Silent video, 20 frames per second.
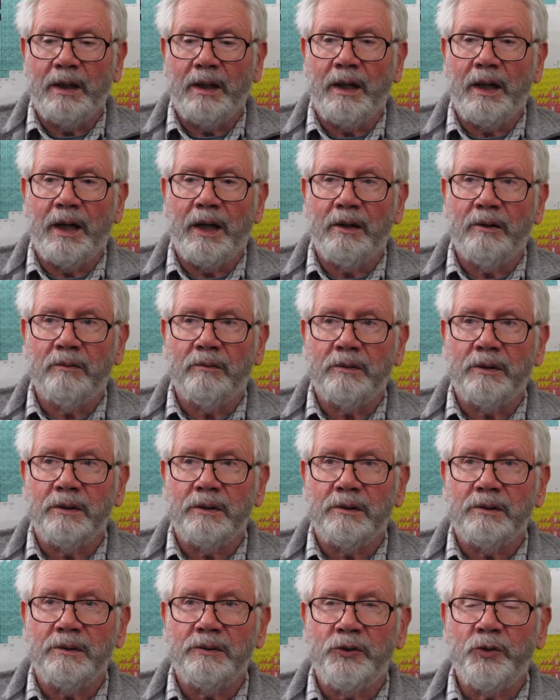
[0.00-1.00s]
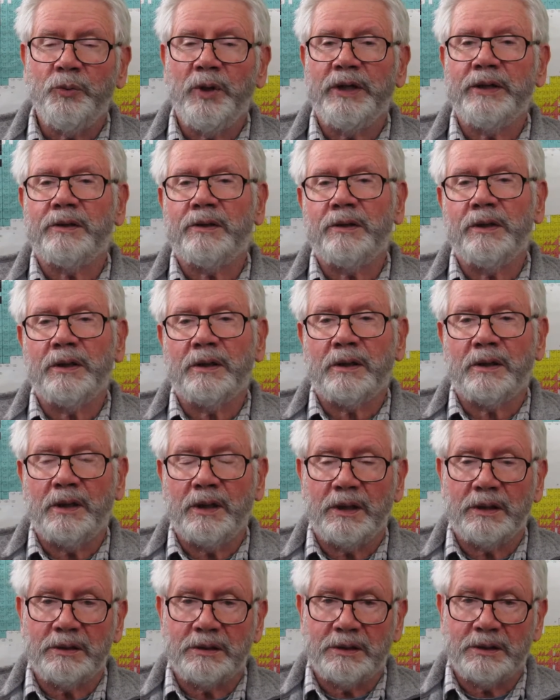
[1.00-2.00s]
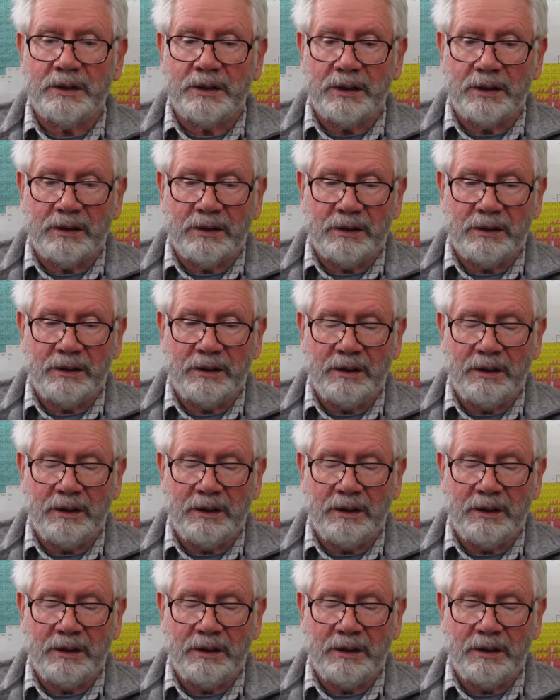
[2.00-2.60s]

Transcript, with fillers: Now, you might think that uh,